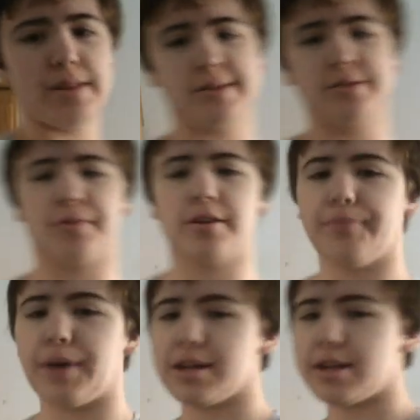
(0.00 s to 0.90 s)
This is one
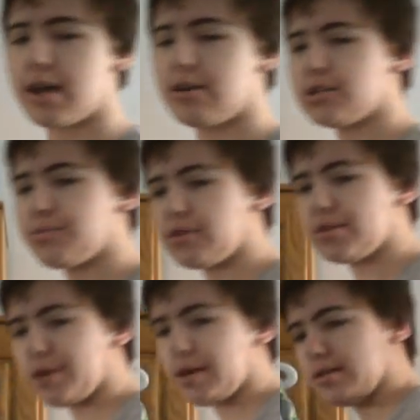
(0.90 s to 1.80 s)
of my tighter
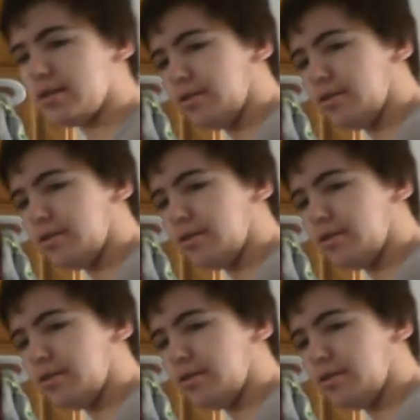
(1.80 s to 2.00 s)
sports bras,